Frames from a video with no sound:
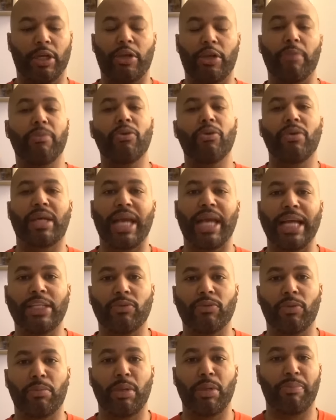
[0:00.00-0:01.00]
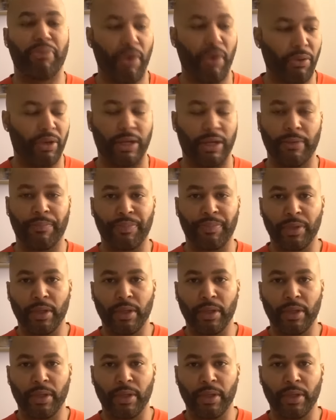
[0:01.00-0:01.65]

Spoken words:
communication would be broken.